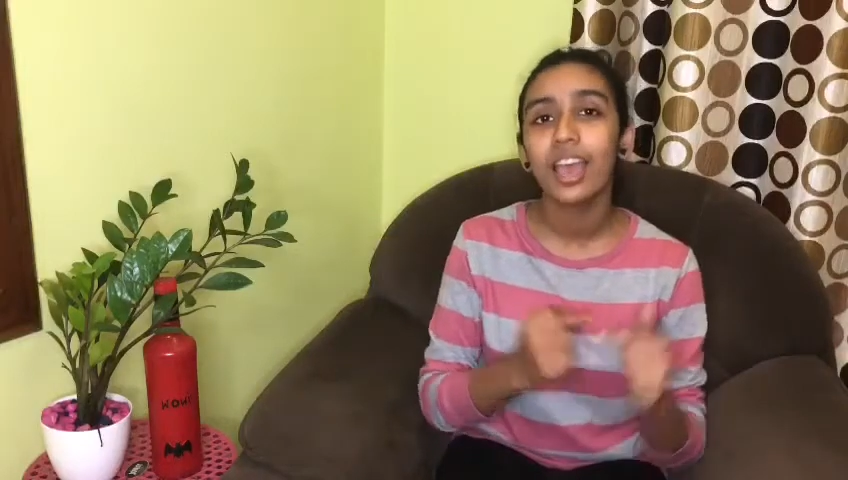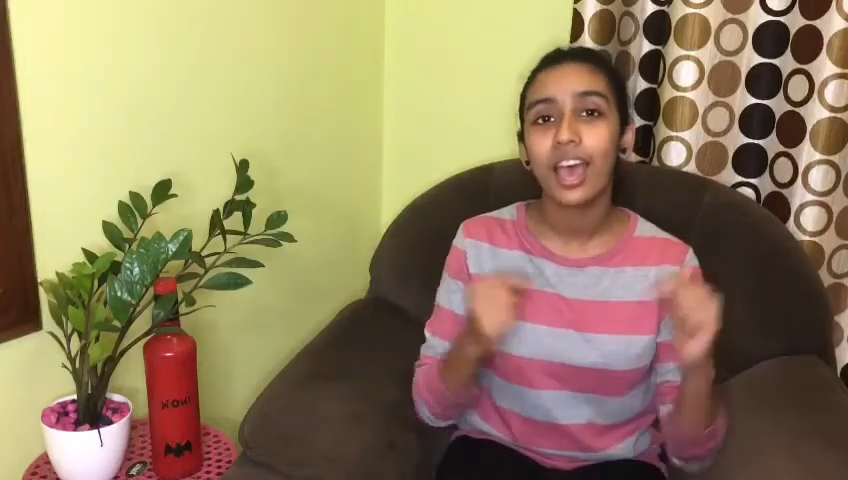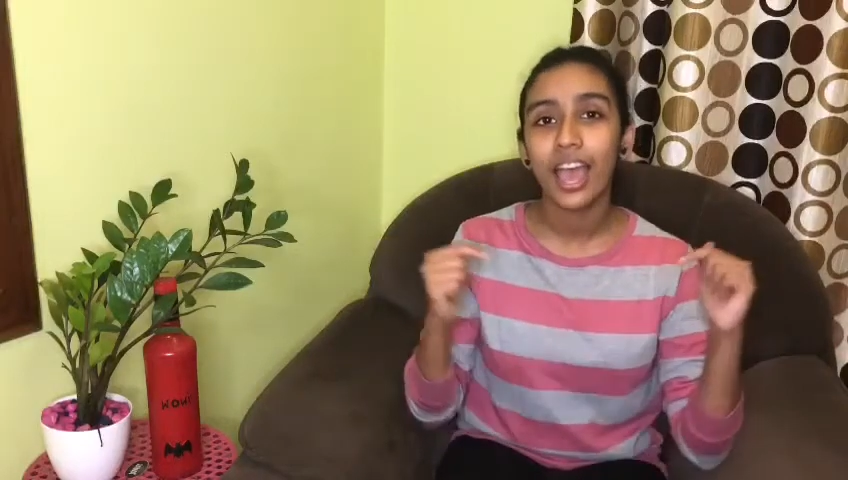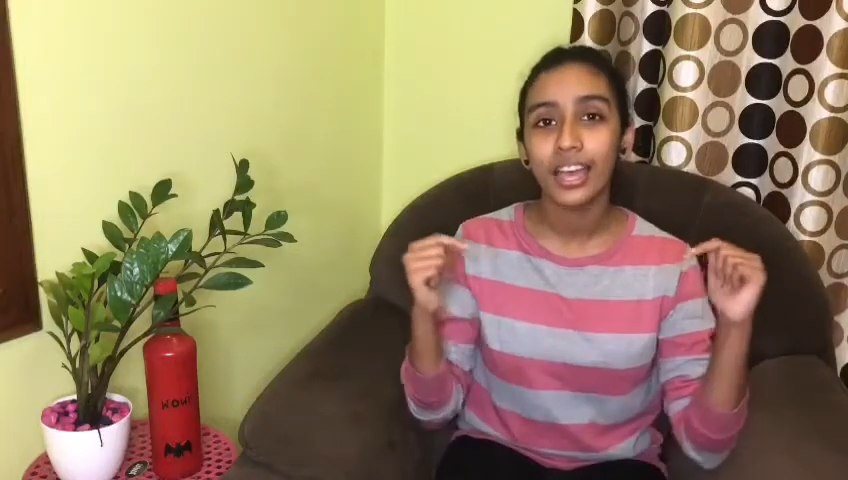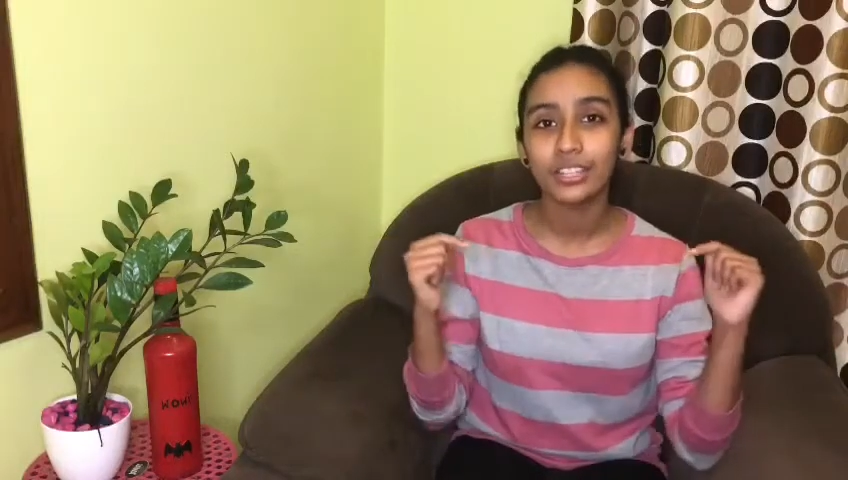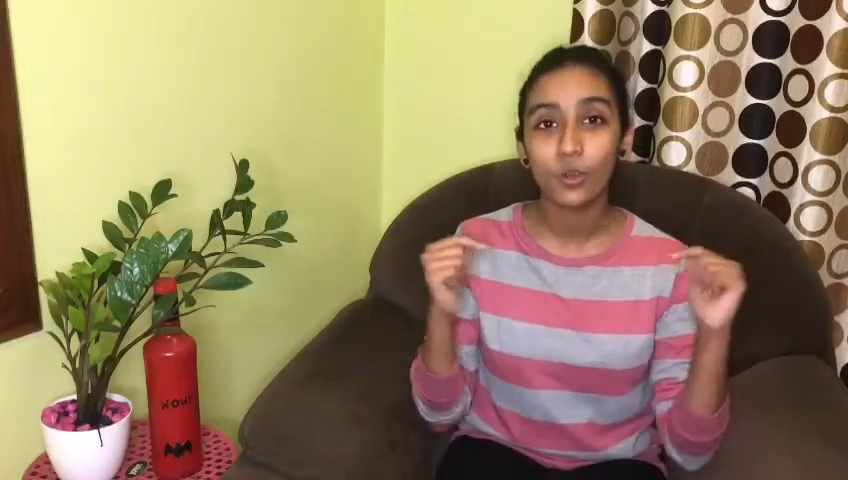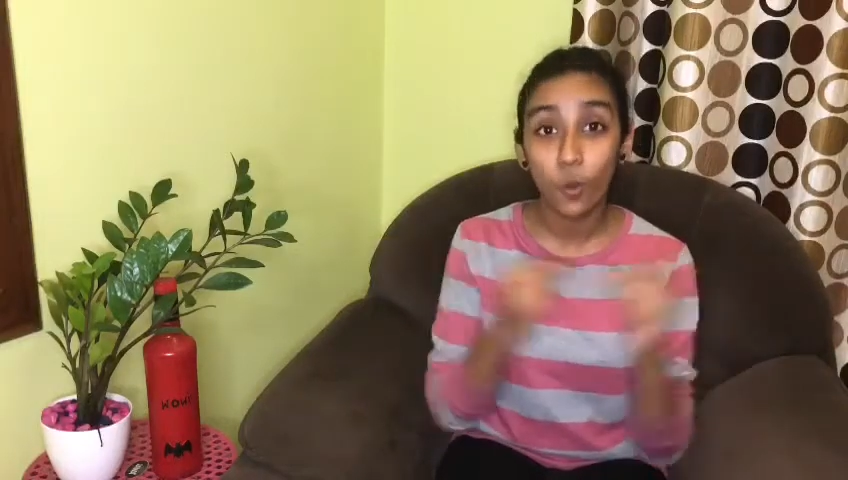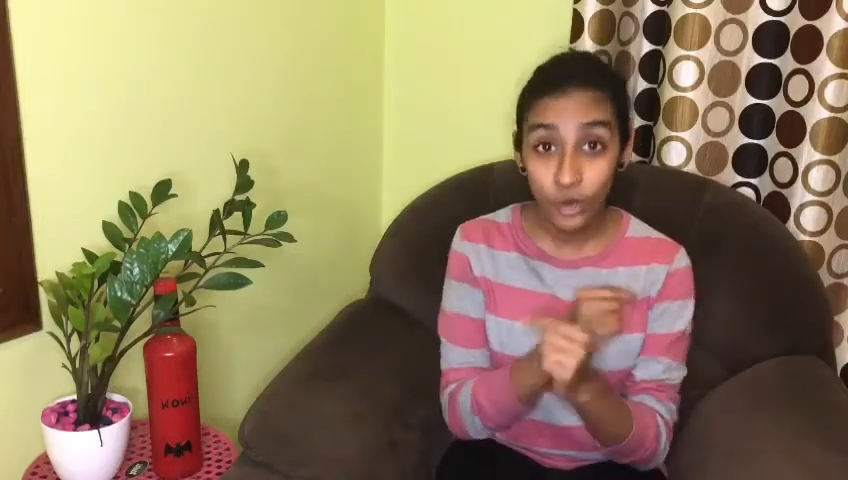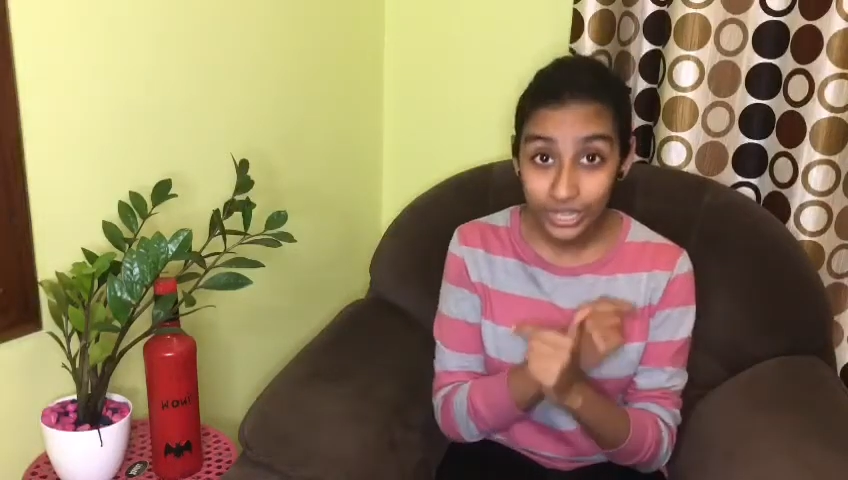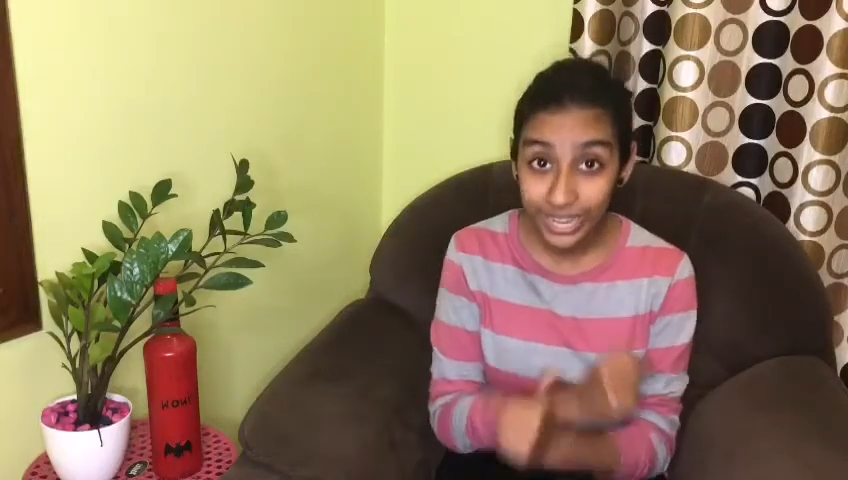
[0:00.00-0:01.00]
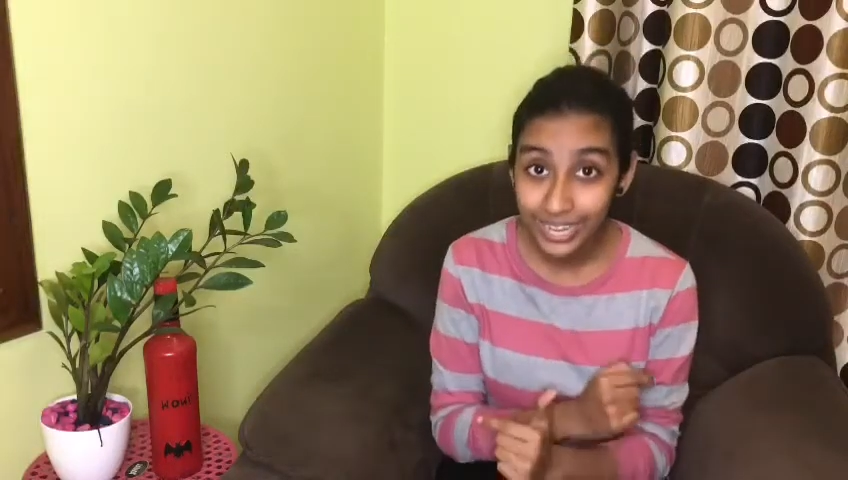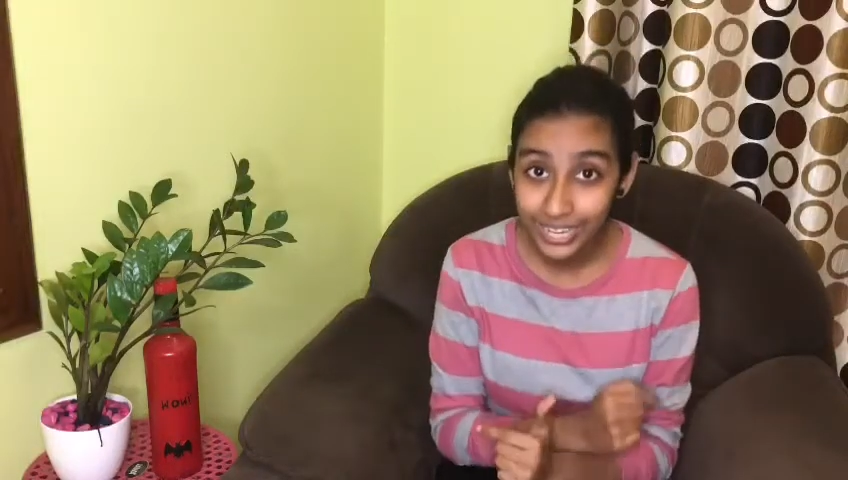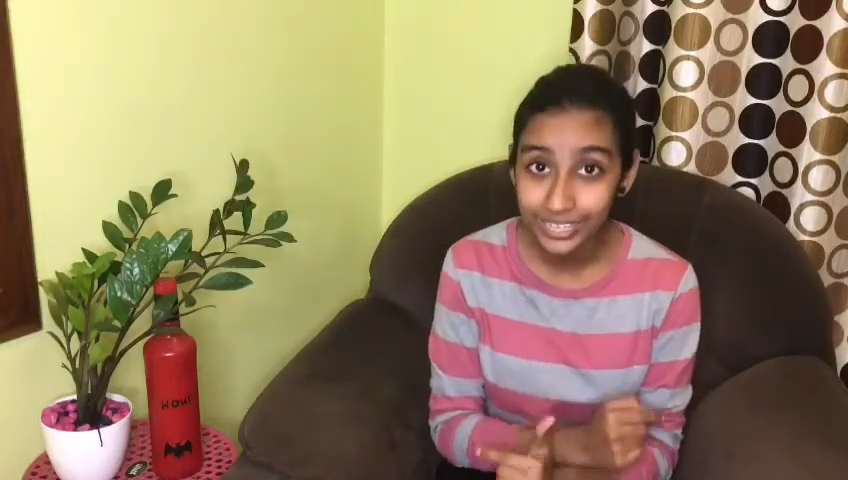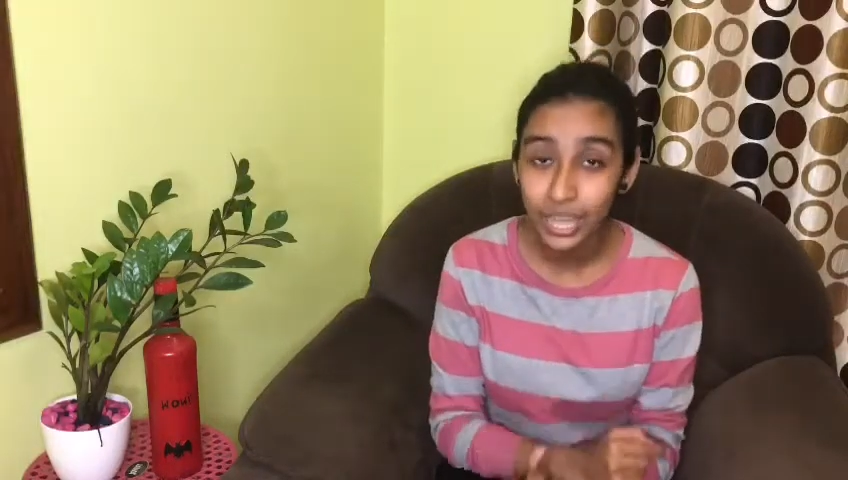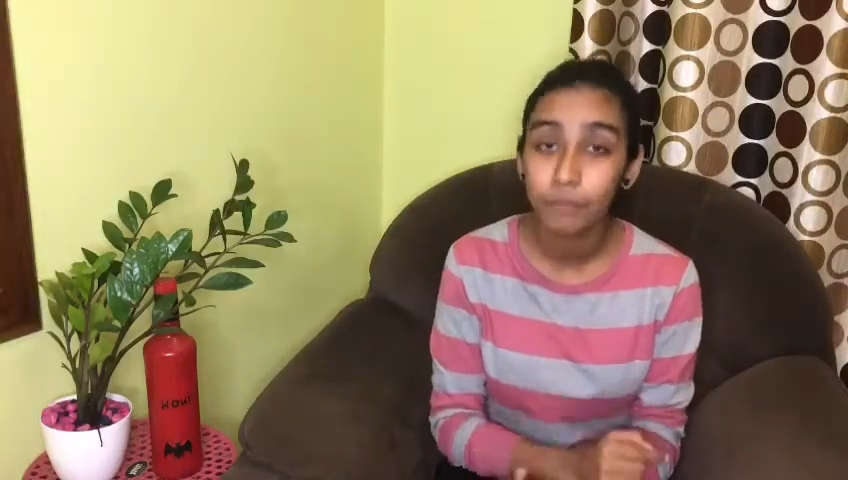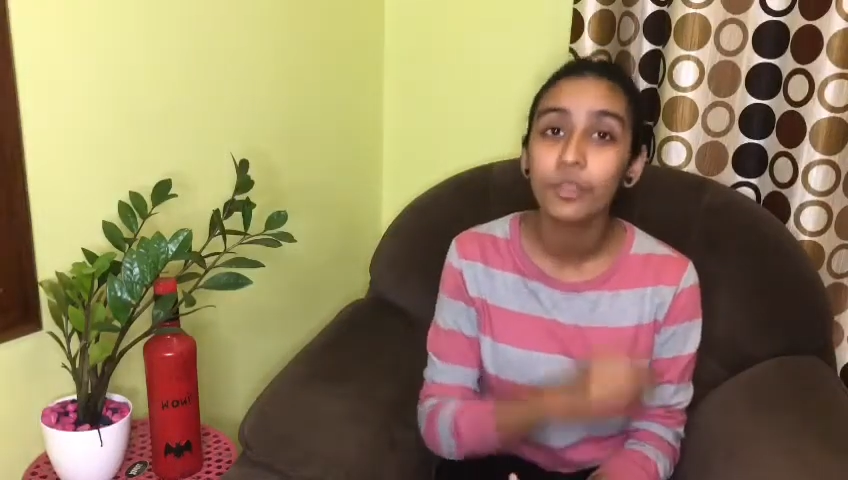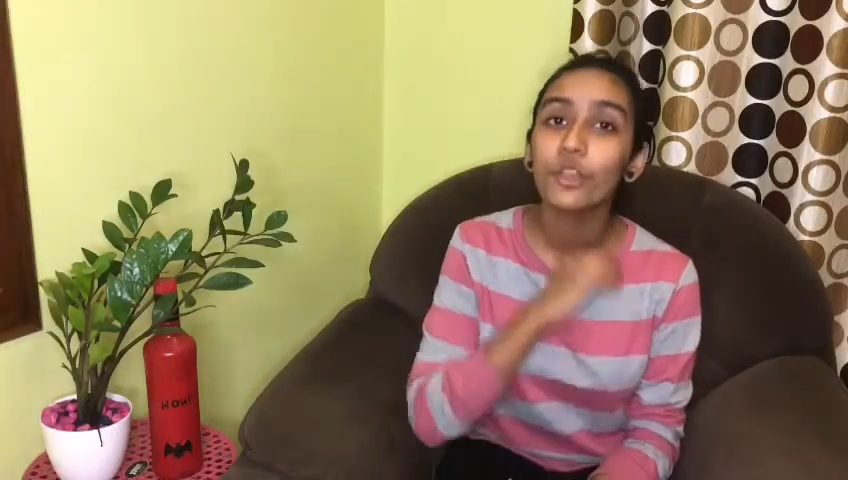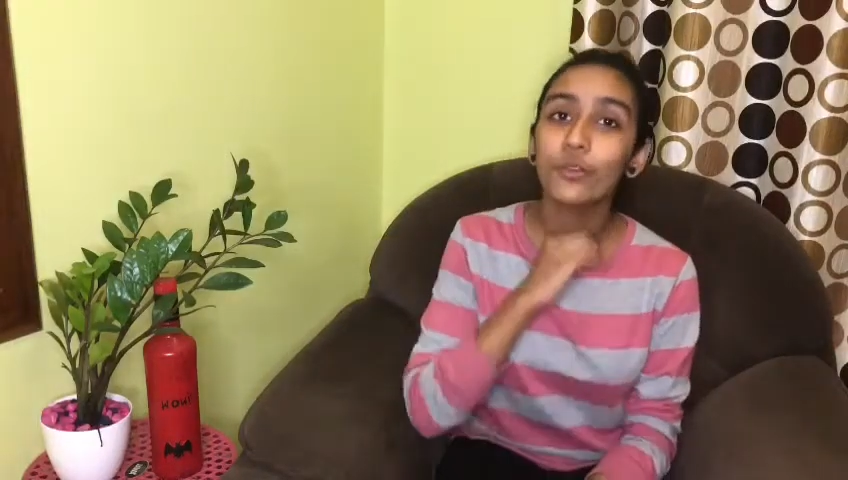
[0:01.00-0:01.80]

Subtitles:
and correlating them